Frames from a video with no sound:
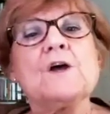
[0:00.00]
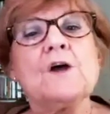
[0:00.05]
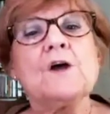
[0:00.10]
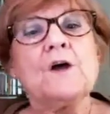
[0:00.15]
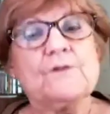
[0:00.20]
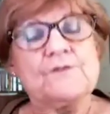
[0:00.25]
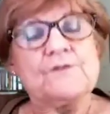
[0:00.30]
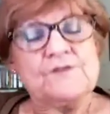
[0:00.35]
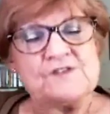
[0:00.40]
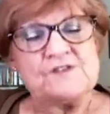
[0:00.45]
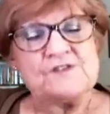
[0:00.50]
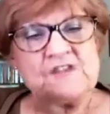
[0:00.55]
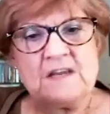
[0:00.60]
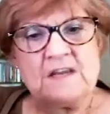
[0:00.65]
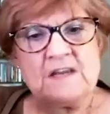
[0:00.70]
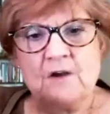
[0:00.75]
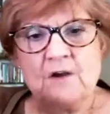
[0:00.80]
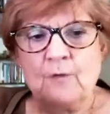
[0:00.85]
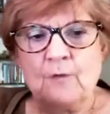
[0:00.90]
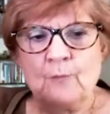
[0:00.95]
The
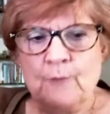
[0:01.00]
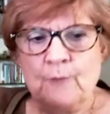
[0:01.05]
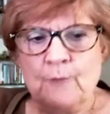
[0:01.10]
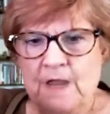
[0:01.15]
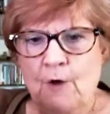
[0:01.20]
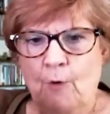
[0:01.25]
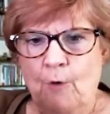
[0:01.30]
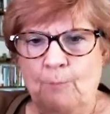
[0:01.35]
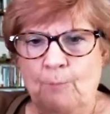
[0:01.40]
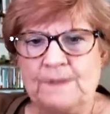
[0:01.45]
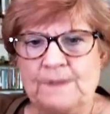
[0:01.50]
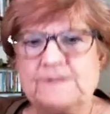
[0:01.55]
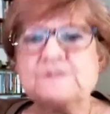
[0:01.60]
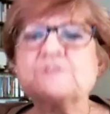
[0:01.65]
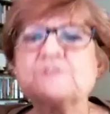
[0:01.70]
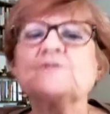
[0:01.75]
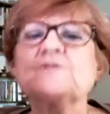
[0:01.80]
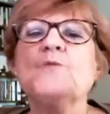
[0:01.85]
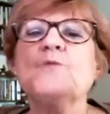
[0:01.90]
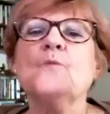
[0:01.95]
scene
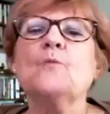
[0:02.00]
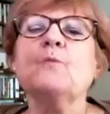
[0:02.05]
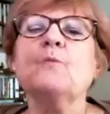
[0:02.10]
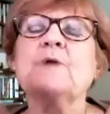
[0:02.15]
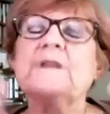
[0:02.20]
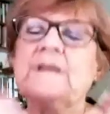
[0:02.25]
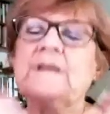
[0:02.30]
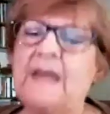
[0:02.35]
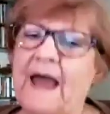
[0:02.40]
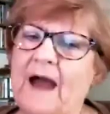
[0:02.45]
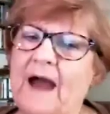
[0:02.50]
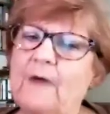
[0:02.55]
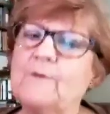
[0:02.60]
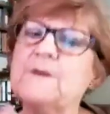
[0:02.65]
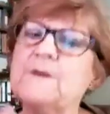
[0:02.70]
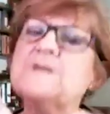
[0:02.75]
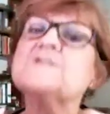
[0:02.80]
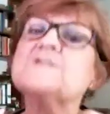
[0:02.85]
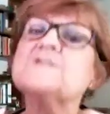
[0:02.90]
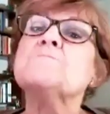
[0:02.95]
reopens with now
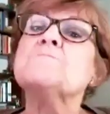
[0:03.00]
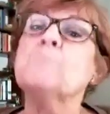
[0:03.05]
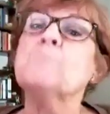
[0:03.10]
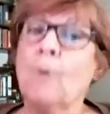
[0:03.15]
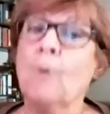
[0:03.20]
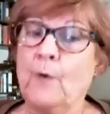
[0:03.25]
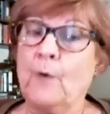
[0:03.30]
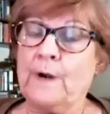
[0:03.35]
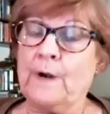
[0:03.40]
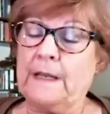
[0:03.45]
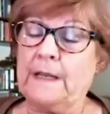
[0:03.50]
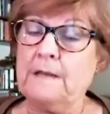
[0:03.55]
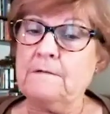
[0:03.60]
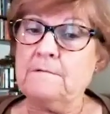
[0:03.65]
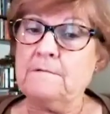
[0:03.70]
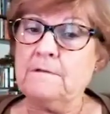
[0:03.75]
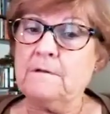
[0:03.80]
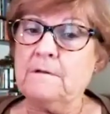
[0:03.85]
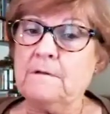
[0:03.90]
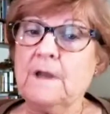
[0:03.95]
it is morning,
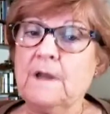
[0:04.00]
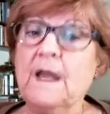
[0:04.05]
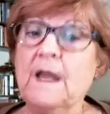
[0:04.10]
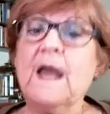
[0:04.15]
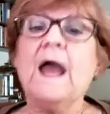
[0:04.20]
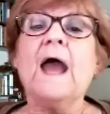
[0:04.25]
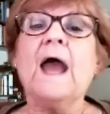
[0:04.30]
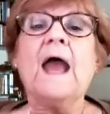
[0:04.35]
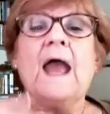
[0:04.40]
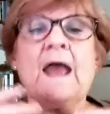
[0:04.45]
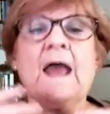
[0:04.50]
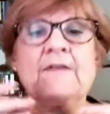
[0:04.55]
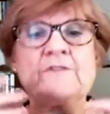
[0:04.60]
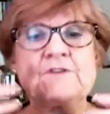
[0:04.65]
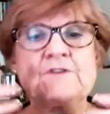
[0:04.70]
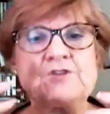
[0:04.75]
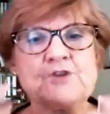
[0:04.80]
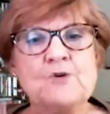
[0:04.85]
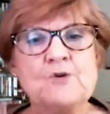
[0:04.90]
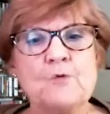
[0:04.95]
and
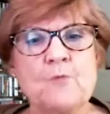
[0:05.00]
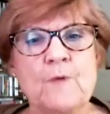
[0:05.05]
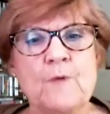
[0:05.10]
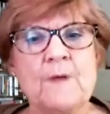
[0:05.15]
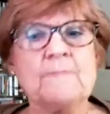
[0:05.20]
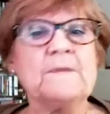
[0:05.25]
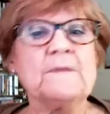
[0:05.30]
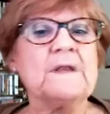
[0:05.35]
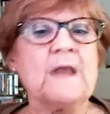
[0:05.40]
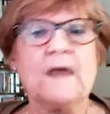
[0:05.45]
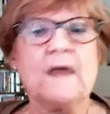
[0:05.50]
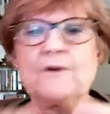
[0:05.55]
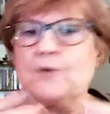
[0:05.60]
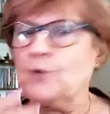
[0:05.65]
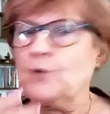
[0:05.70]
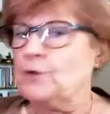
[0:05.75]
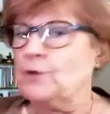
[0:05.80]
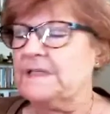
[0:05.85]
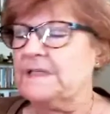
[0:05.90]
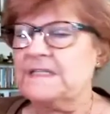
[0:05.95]
the two women at
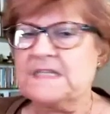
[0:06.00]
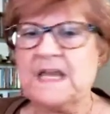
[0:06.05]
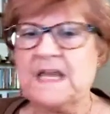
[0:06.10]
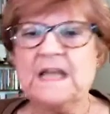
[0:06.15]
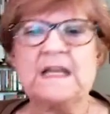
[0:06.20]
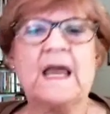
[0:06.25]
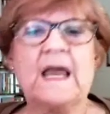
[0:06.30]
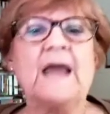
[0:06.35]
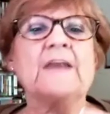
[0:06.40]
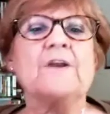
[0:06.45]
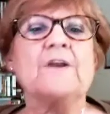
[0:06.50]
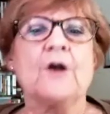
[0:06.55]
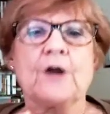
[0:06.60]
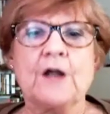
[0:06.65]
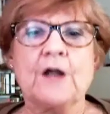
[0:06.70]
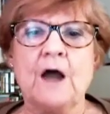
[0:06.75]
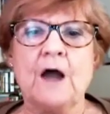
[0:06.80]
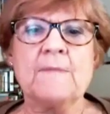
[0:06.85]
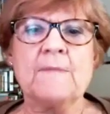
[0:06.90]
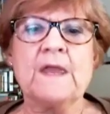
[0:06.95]
early daylight are
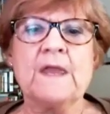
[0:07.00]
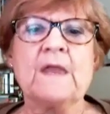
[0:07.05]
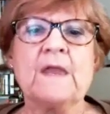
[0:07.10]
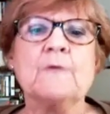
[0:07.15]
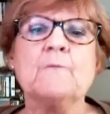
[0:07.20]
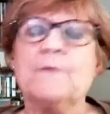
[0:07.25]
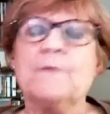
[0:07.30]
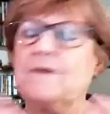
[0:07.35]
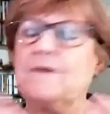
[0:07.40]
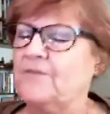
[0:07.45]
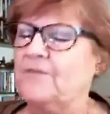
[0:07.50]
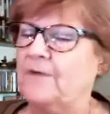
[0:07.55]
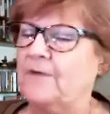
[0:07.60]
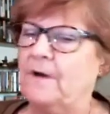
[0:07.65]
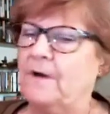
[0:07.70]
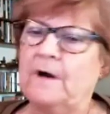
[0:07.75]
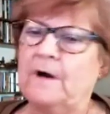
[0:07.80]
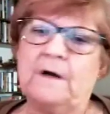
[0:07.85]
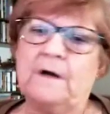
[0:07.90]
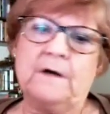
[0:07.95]
coming with
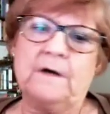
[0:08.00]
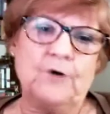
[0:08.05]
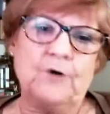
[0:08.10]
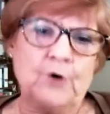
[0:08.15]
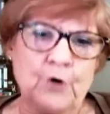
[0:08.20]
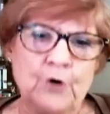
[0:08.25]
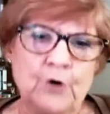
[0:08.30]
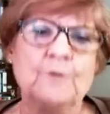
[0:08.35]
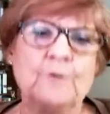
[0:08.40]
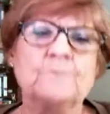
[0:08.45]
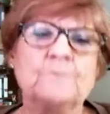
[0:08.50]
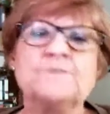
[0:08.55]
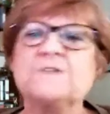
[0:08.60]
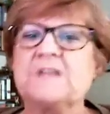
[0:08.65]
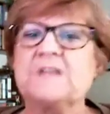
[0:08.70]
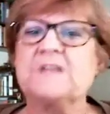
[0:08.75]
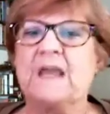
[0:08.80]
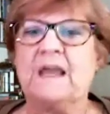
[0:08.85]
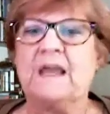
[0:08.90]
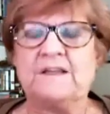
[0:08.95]
herbs
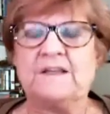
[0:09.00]
and